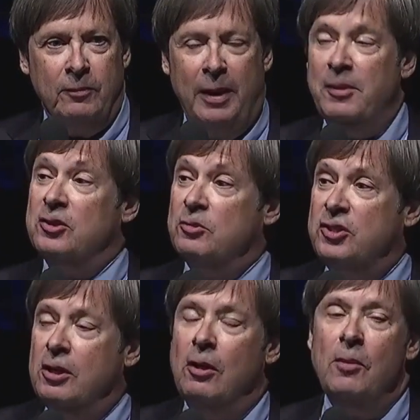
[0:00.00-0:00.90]
Maybe some
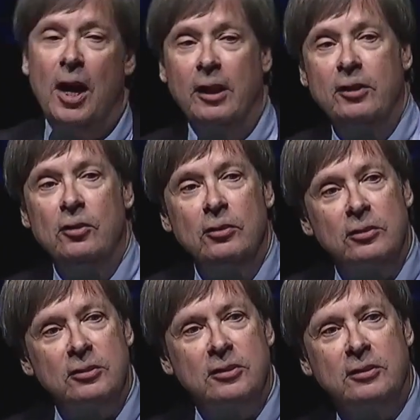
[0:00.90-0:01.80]
seagull
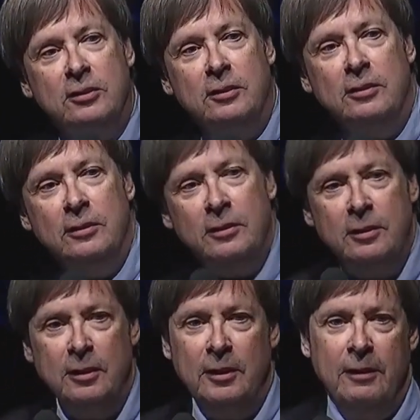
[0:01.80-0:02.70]
molecules,
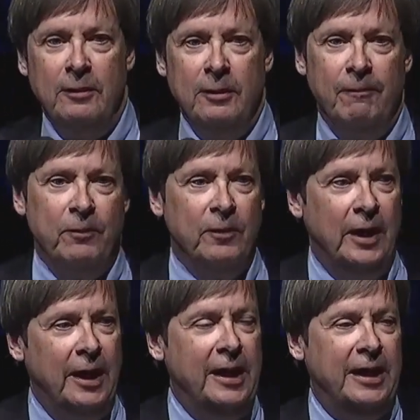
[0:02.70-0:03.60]

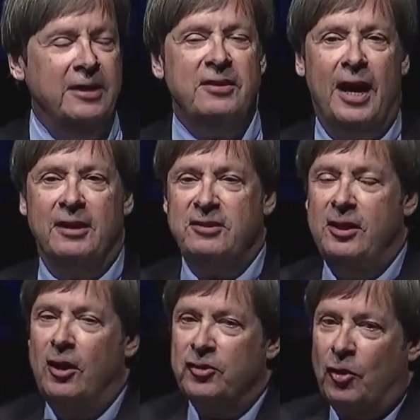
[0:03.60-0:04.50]
but any intact
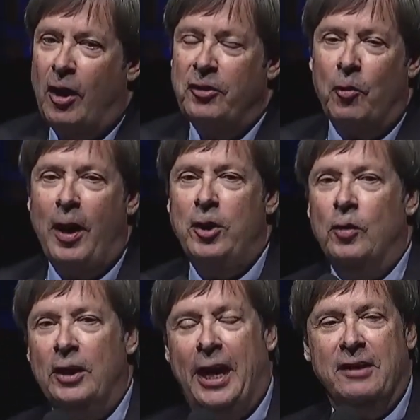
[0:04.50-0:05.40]
seagulls are on their way
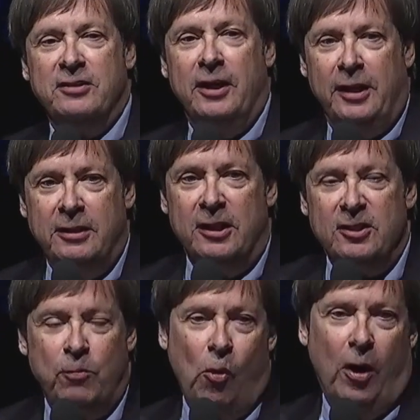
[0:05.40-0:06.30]
to Alaska at
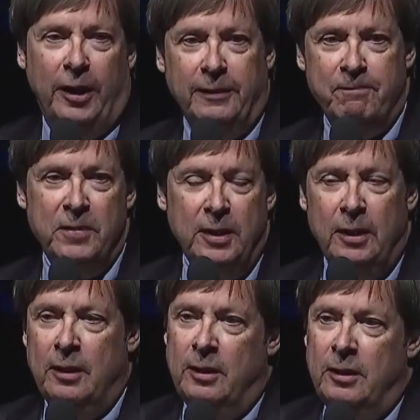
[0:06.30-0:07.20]
this point.
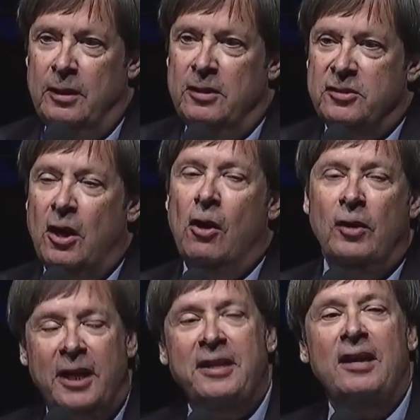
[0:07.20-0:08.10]
So
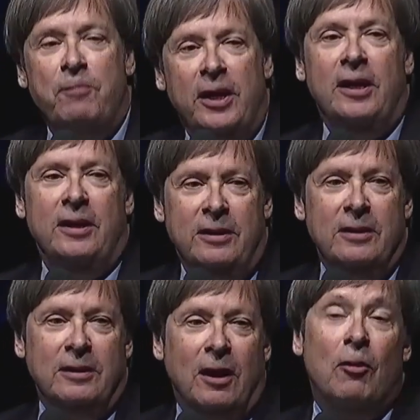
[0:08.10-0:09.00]
let that be
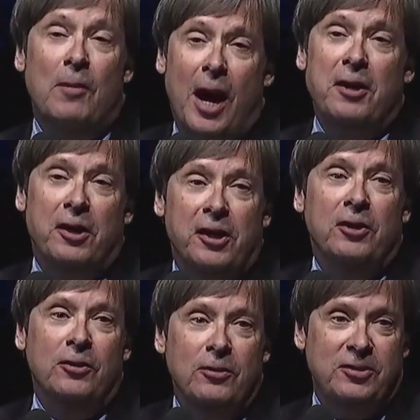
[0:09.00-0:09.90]
a reminder to
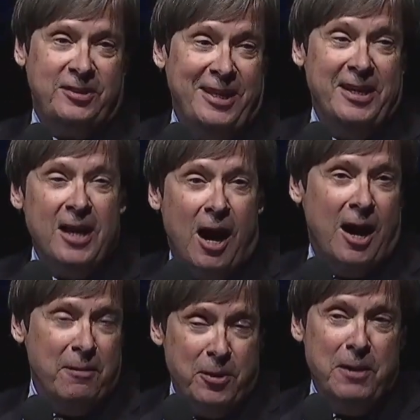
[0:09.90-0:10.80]
you,
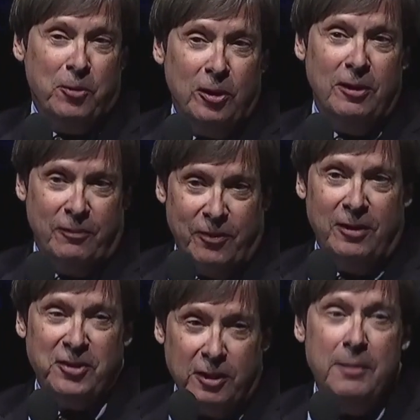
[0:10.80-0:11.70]
CEI people.
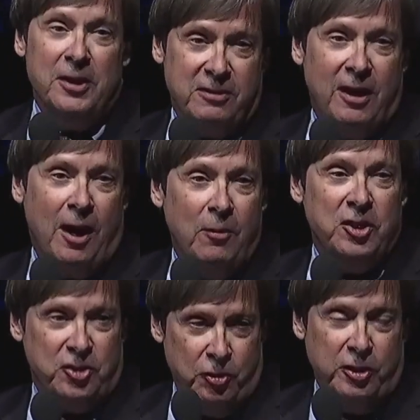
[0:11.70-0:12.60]
There's a limit to how
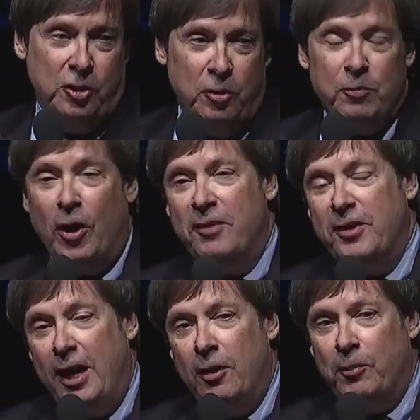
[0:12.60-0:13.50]
much you can do with
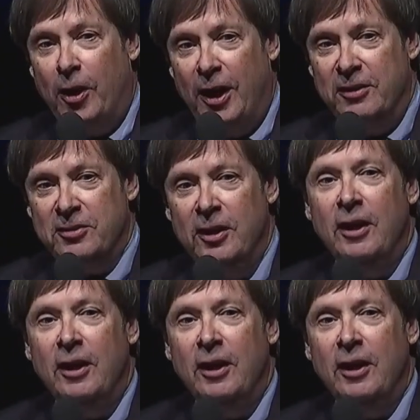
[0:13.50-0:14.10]
private enterprise.